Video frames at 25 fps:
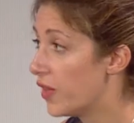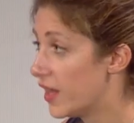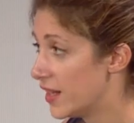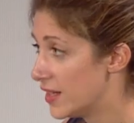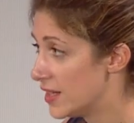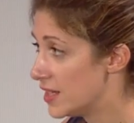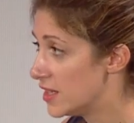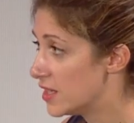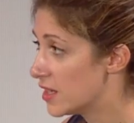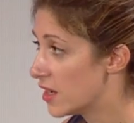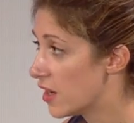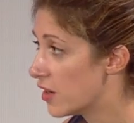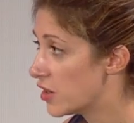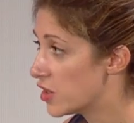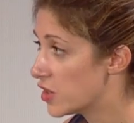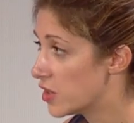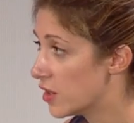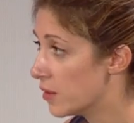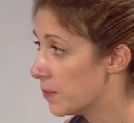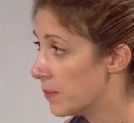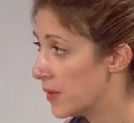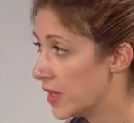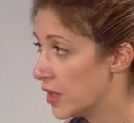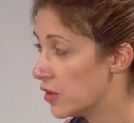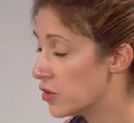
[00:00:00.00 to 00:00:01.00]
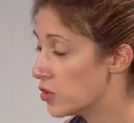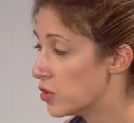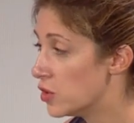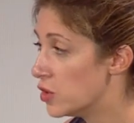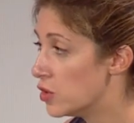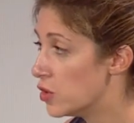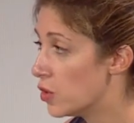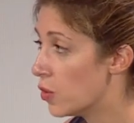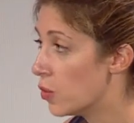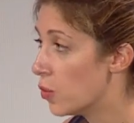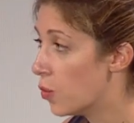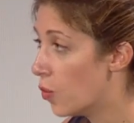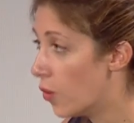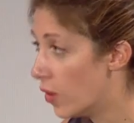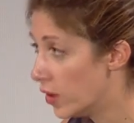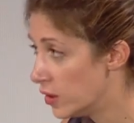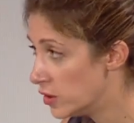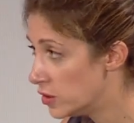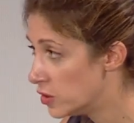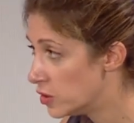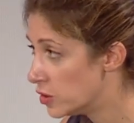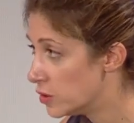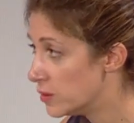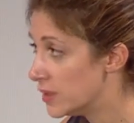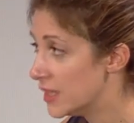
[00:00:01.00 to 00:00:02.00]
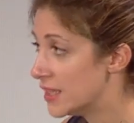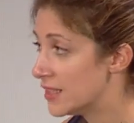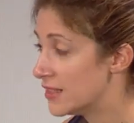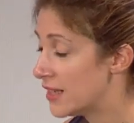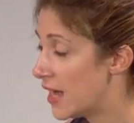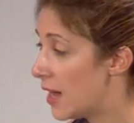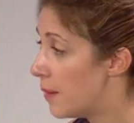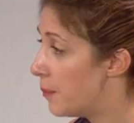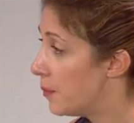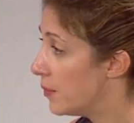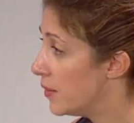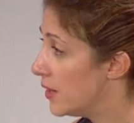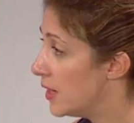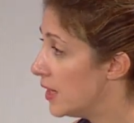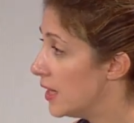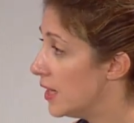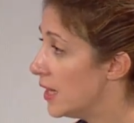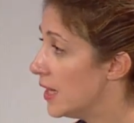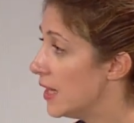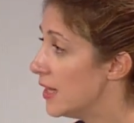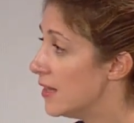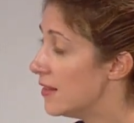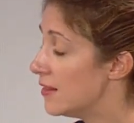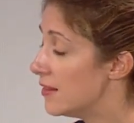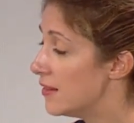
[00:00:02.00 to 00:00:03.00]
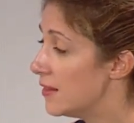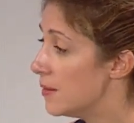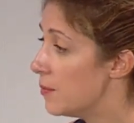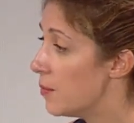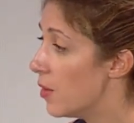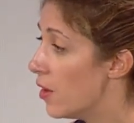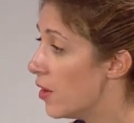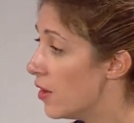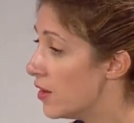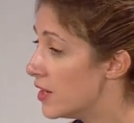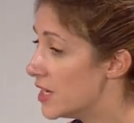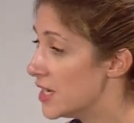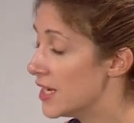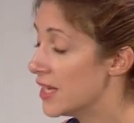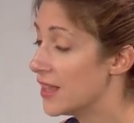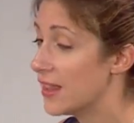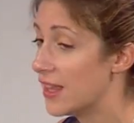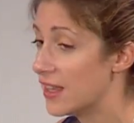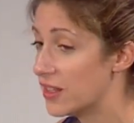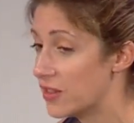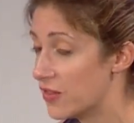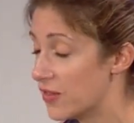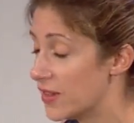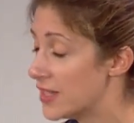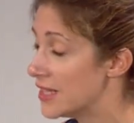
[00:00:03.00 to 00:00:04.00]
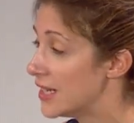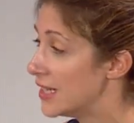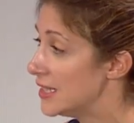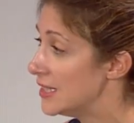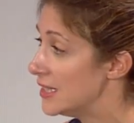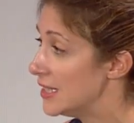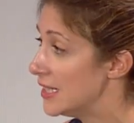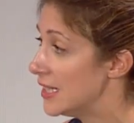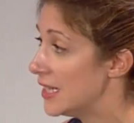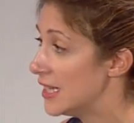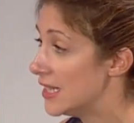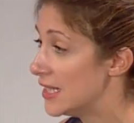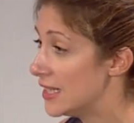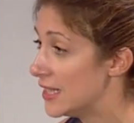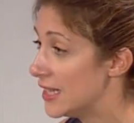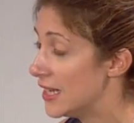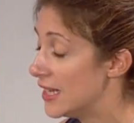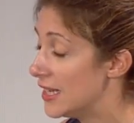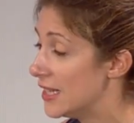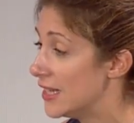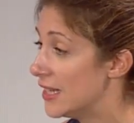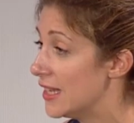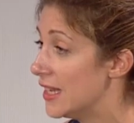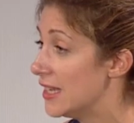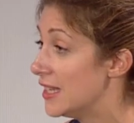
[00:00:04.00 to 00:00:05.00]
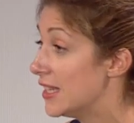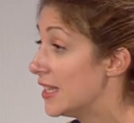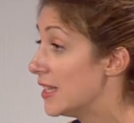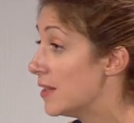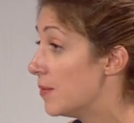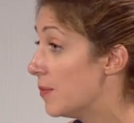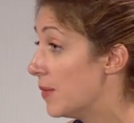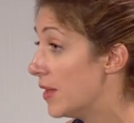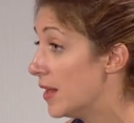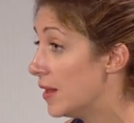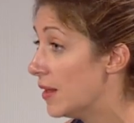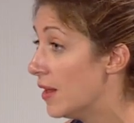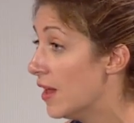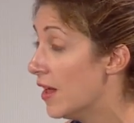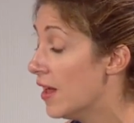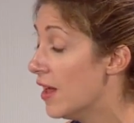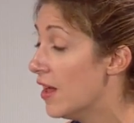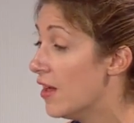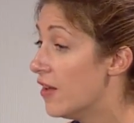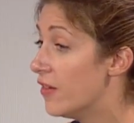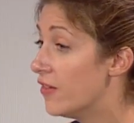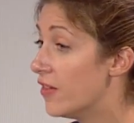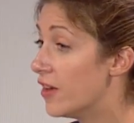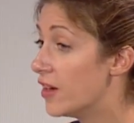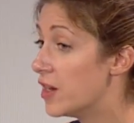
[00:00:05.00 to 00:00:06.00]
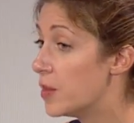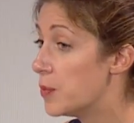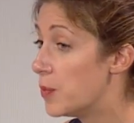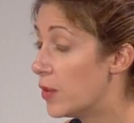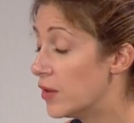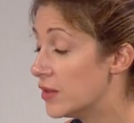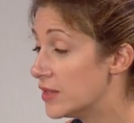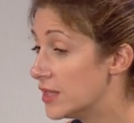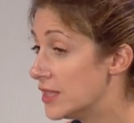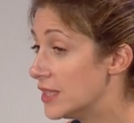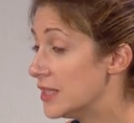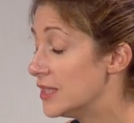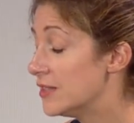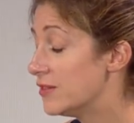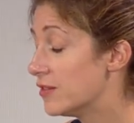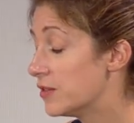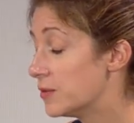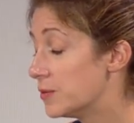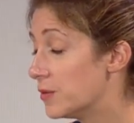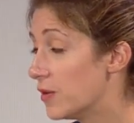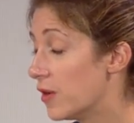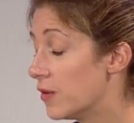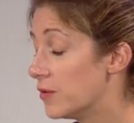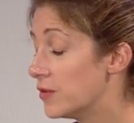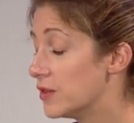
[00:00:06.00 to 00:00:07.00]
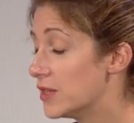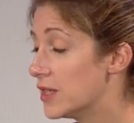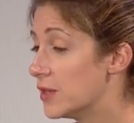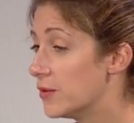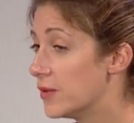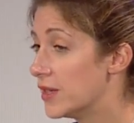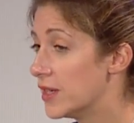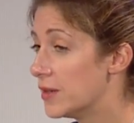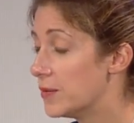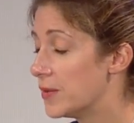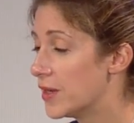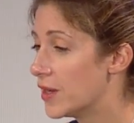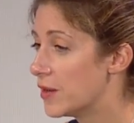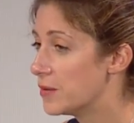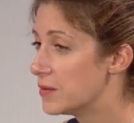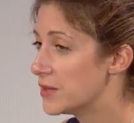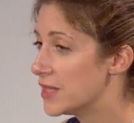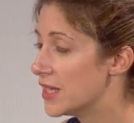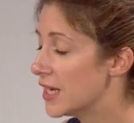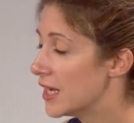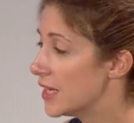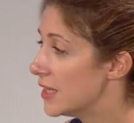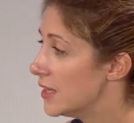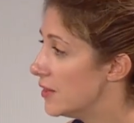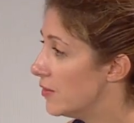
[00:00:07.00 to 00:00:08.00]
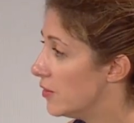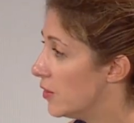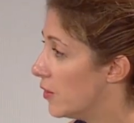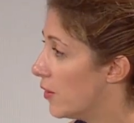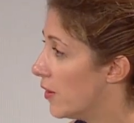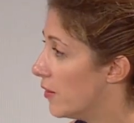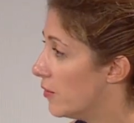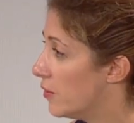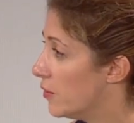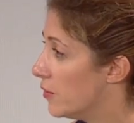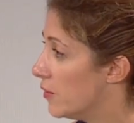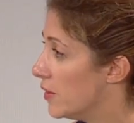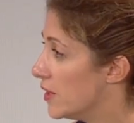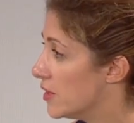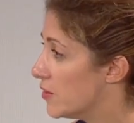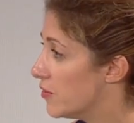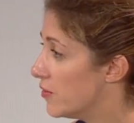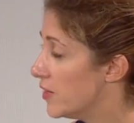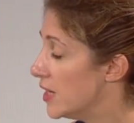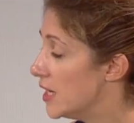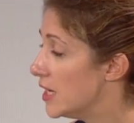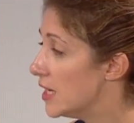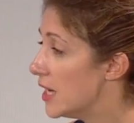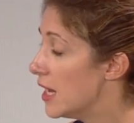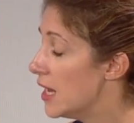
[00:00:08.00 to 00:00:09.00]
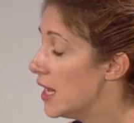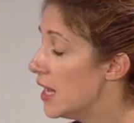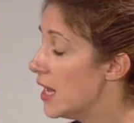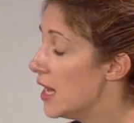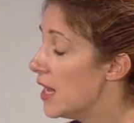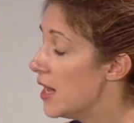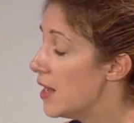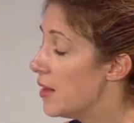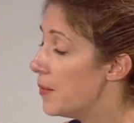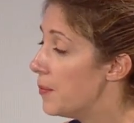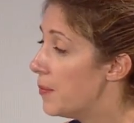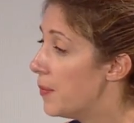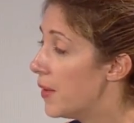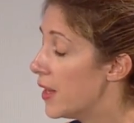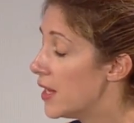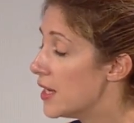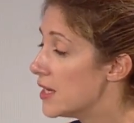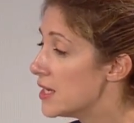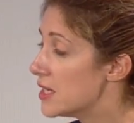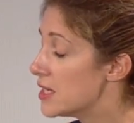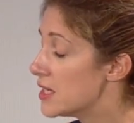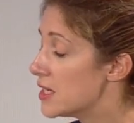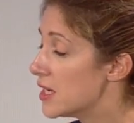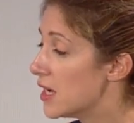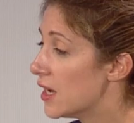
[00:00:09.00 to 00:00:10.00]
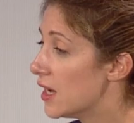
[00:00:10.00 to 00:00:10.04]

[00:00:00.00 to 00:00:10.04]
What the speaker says: that discussion because you don't want to. It's happening, it's emerging, that's fantastic. It can be very positive. Obviously, when it becomes negative, you have to intervene. But